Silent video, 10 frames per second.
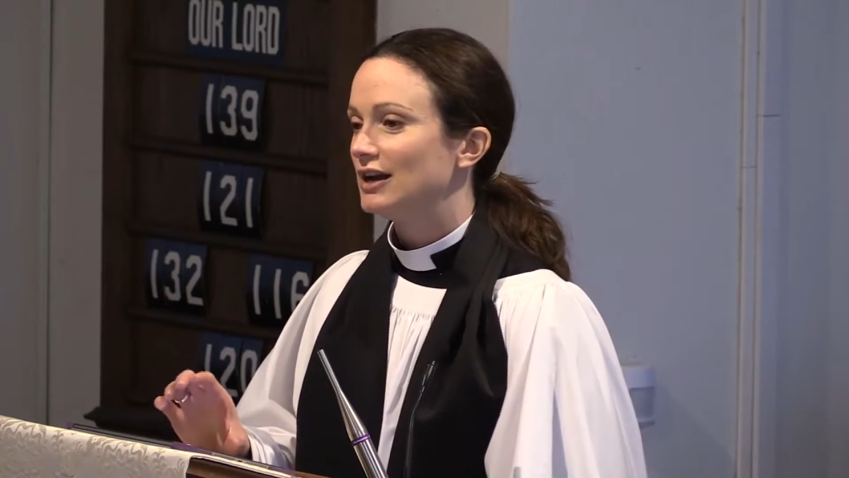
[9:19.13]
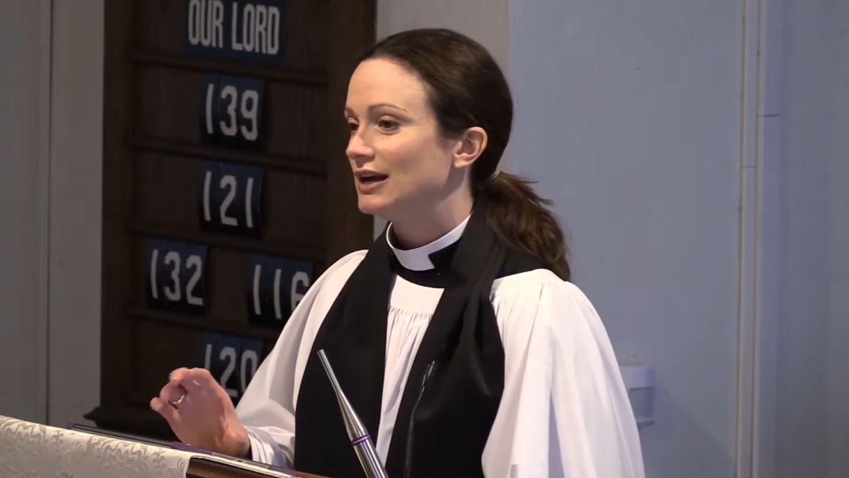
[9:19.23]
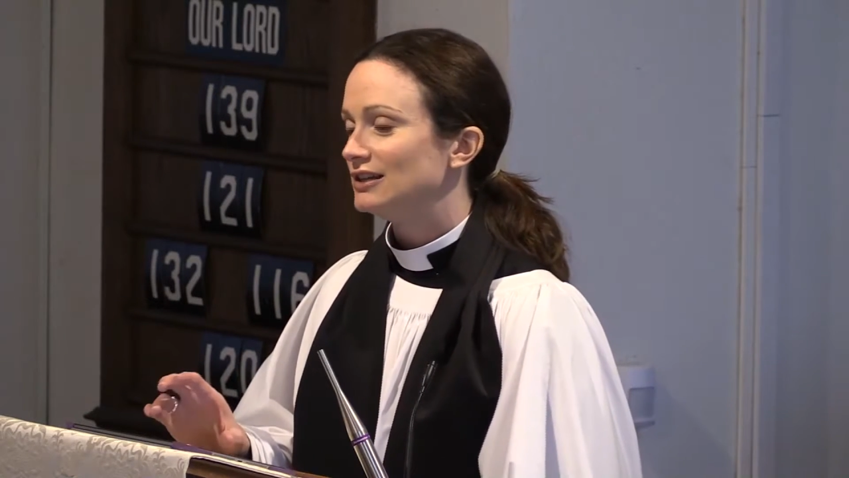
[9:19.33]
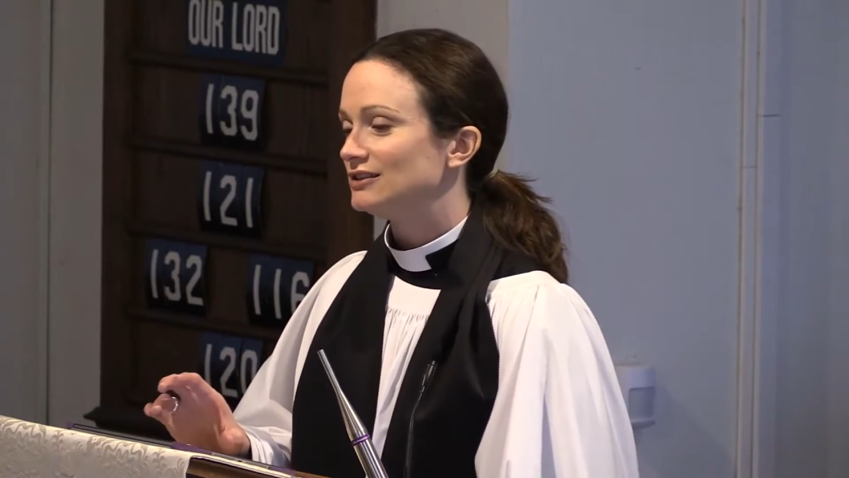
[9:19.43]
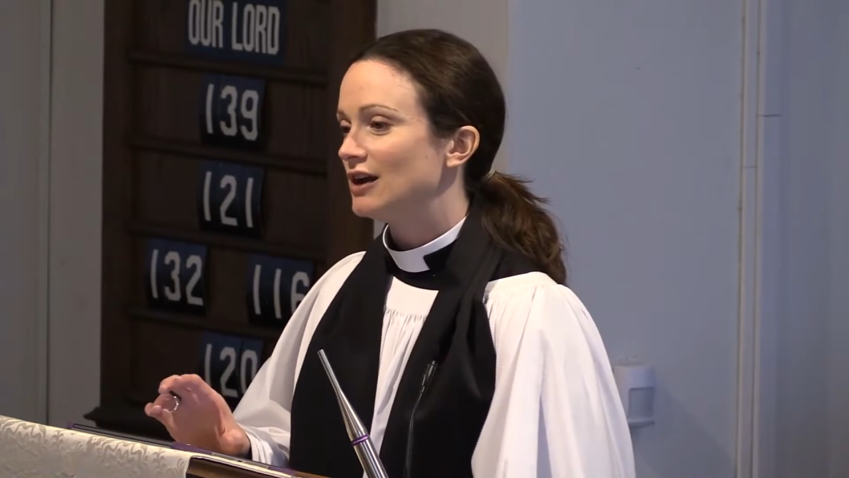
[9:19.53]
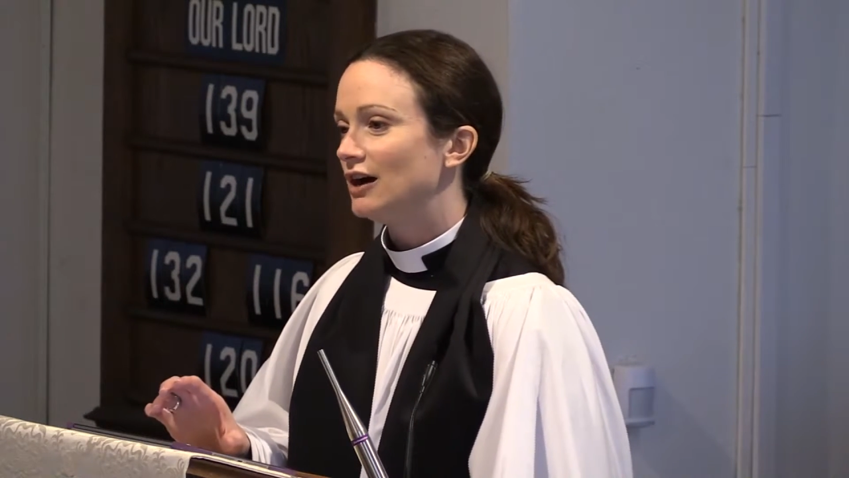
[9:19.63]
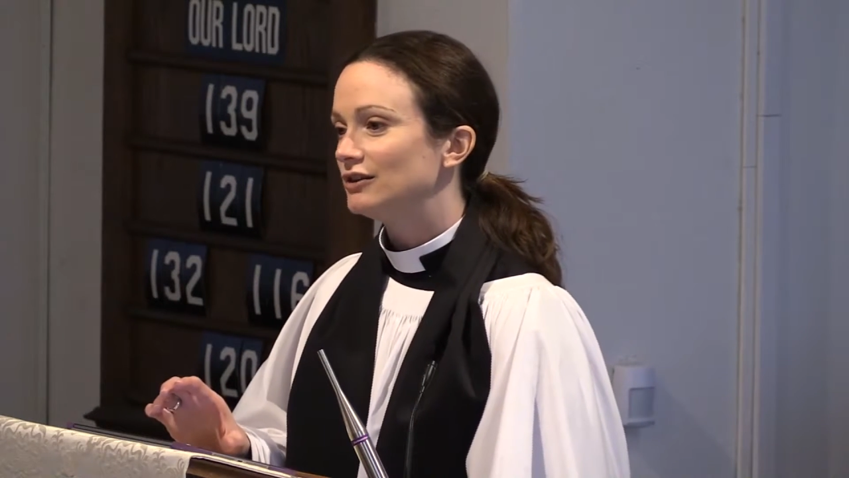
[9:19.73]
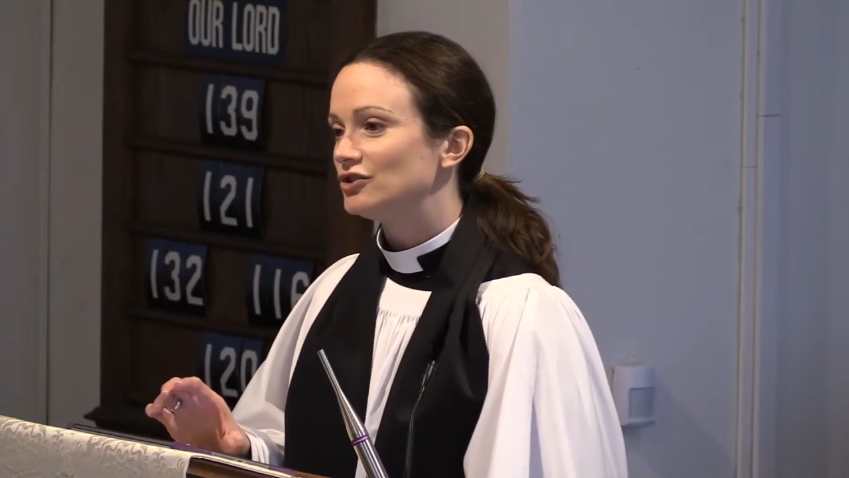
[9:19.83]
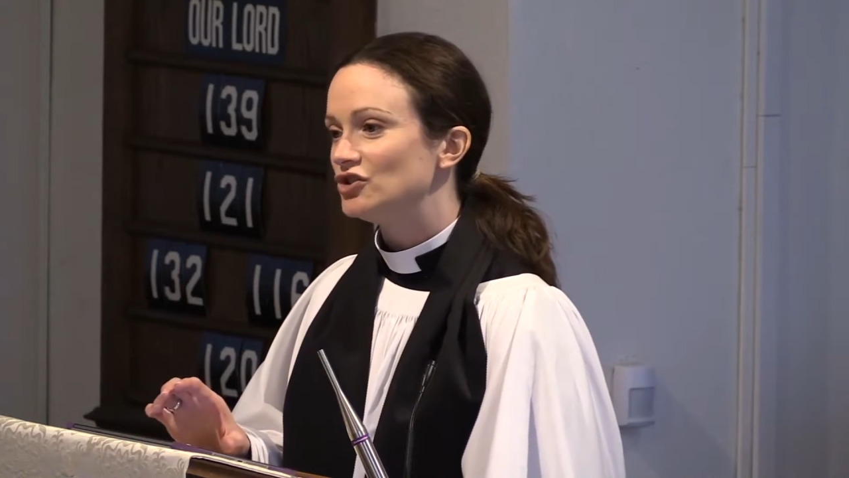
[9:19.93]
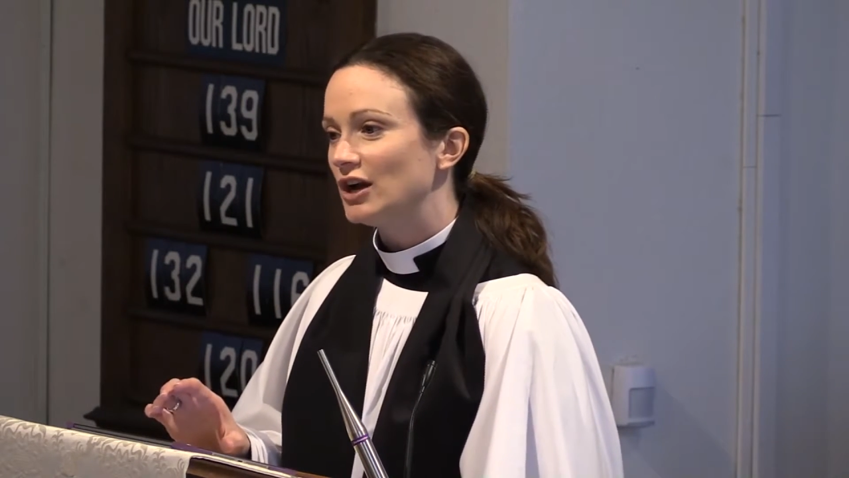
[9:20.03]
is
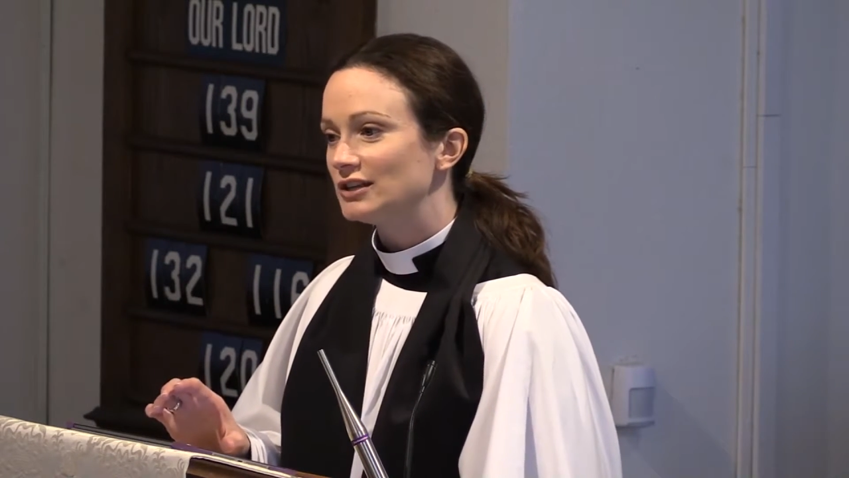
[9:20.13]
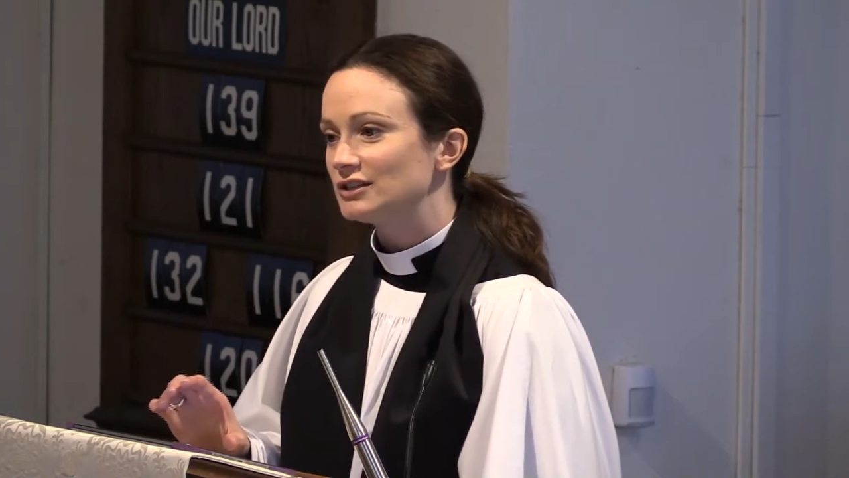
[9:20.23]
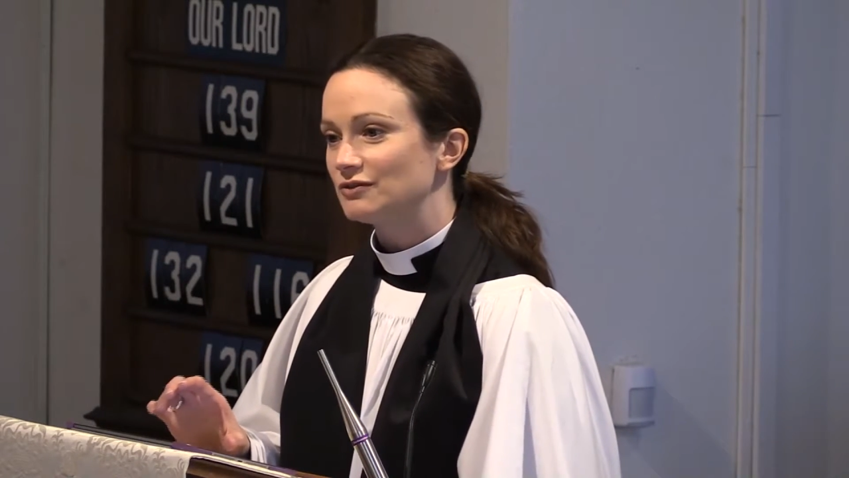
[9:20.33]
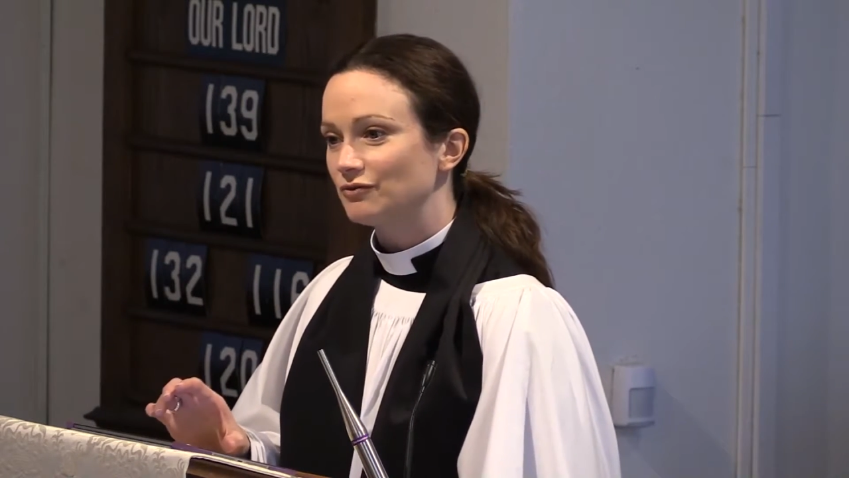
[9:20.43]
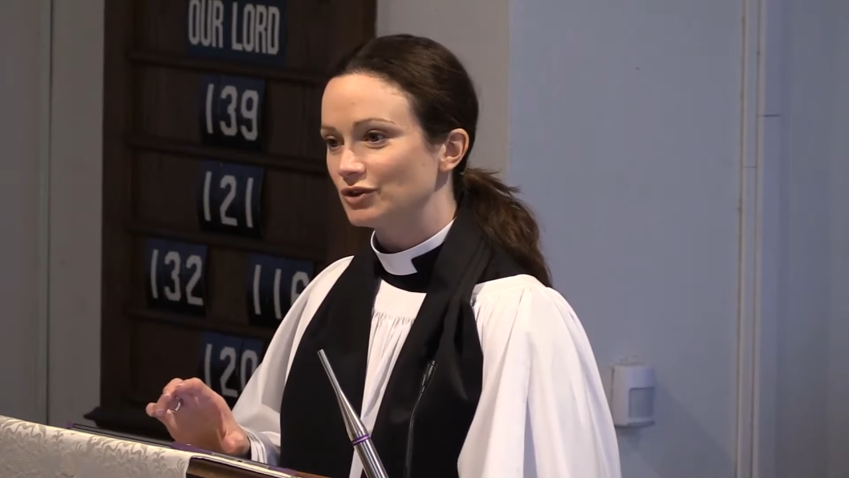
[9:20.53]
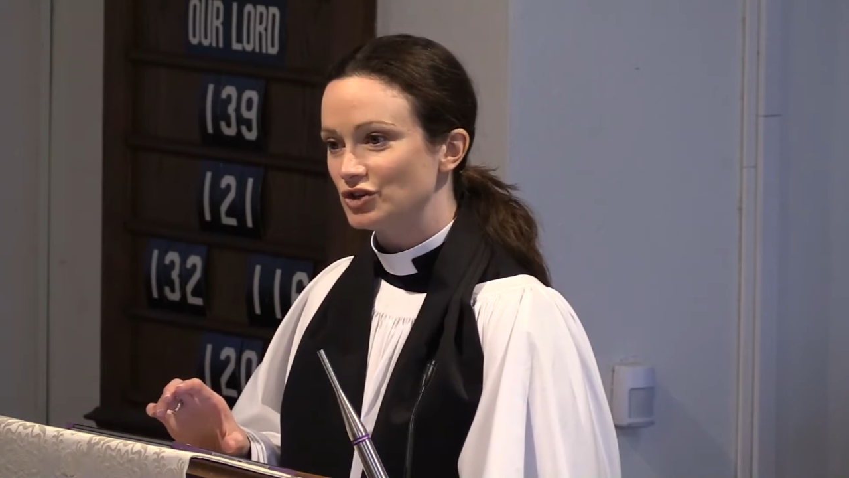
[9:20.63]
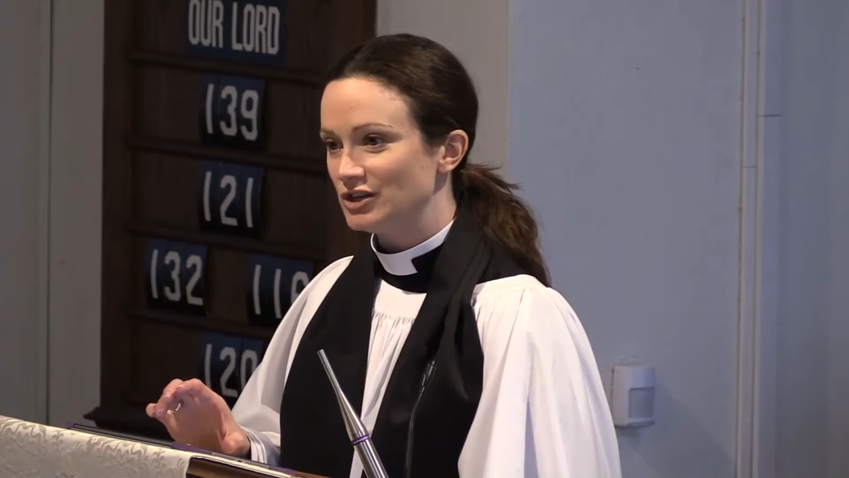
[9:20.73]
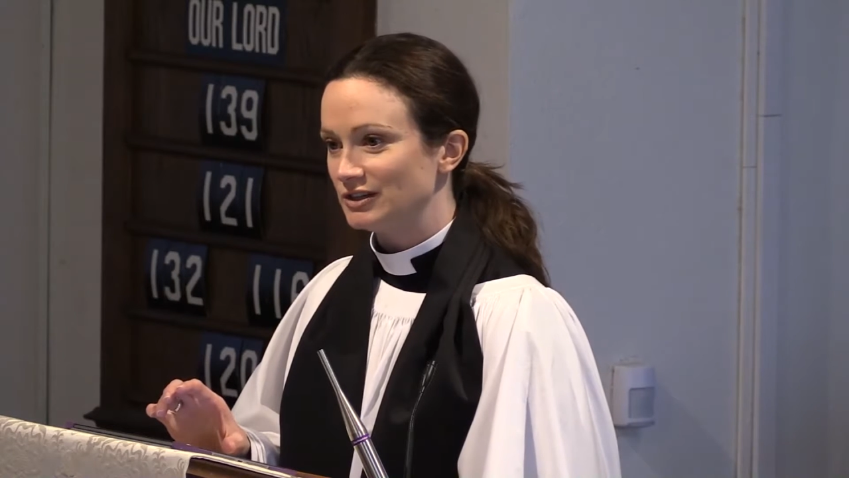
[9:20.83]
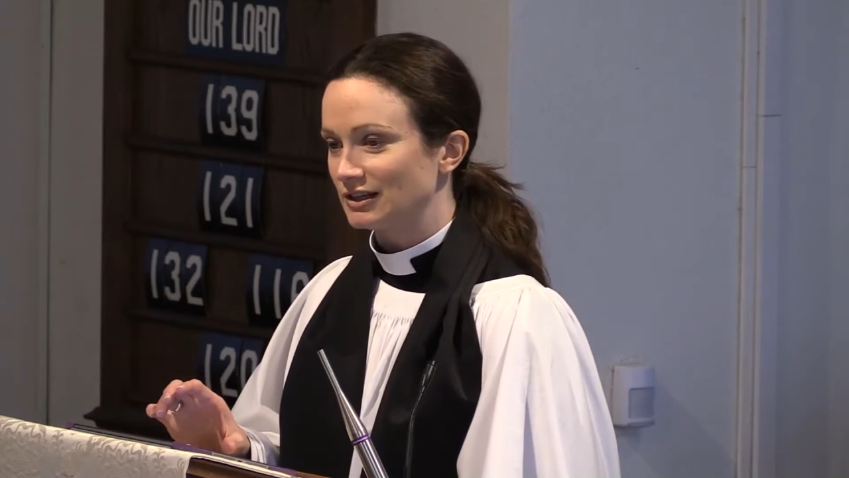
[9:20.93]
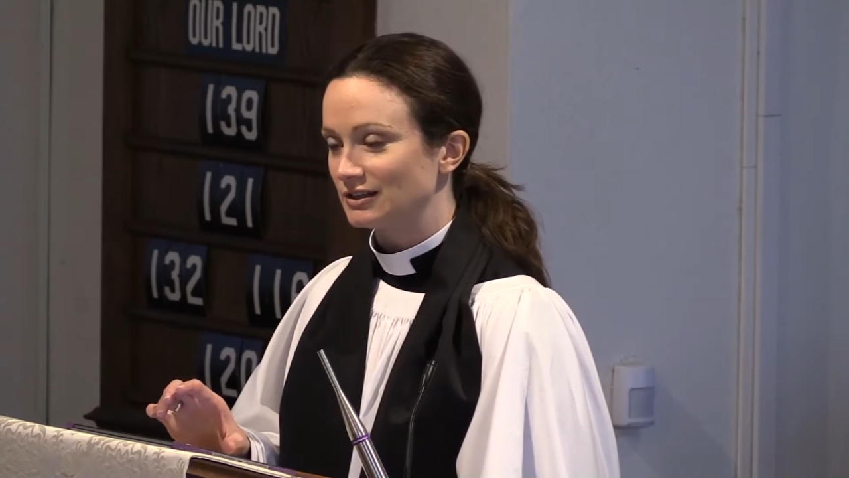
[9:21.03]
not just for
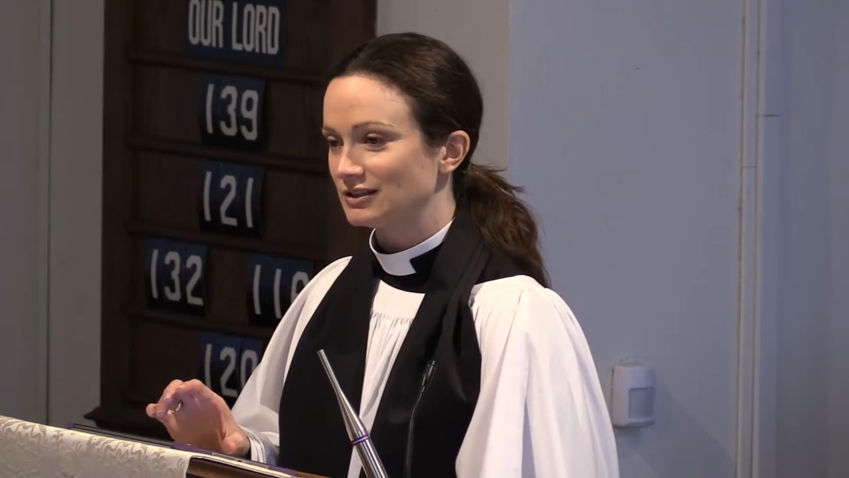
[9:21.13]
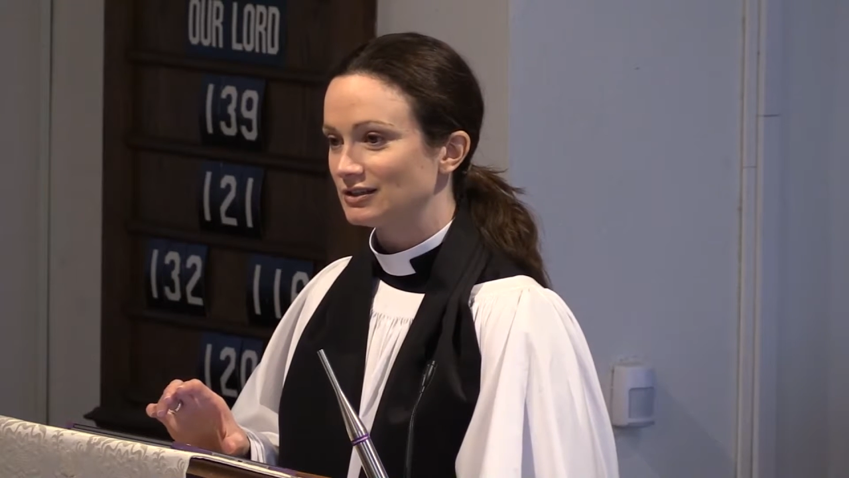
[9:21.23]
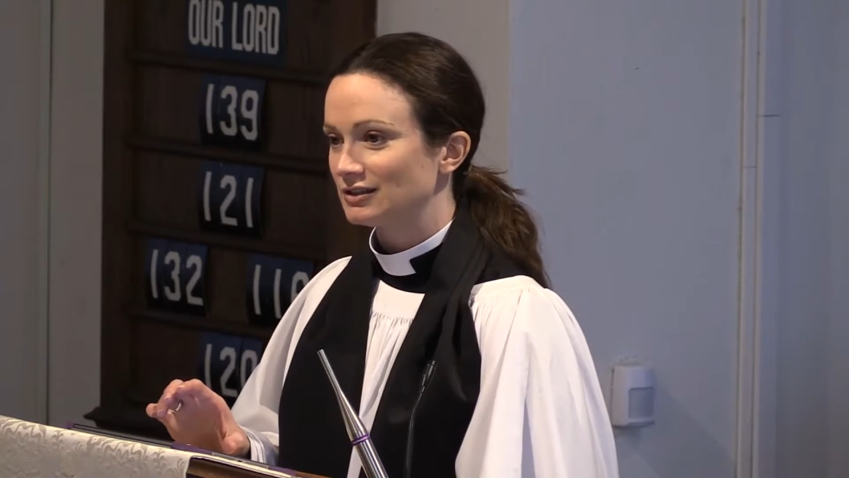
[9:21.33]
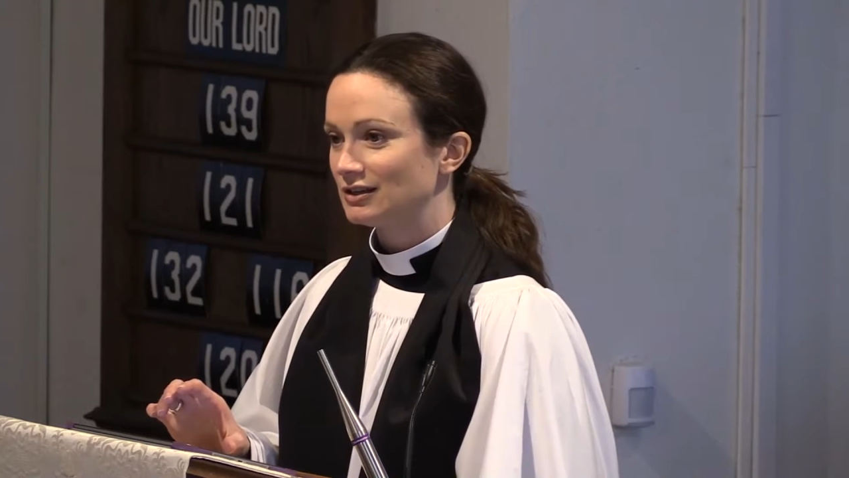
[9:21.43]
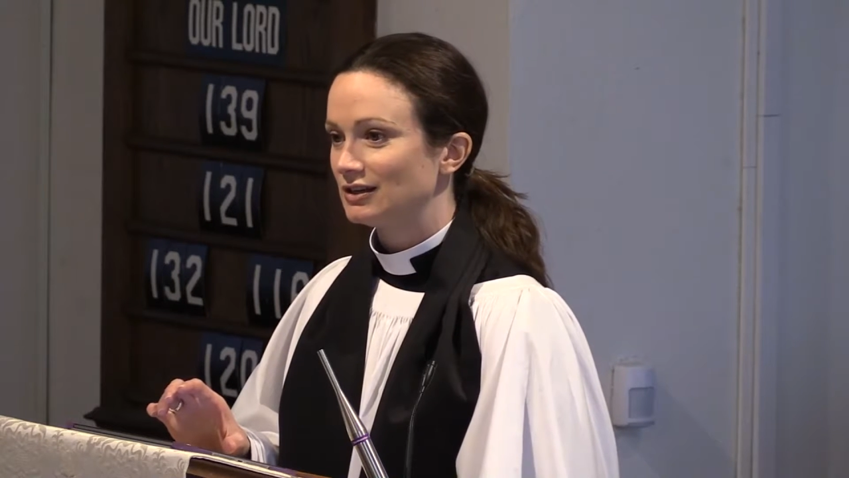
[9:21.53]
Jesus.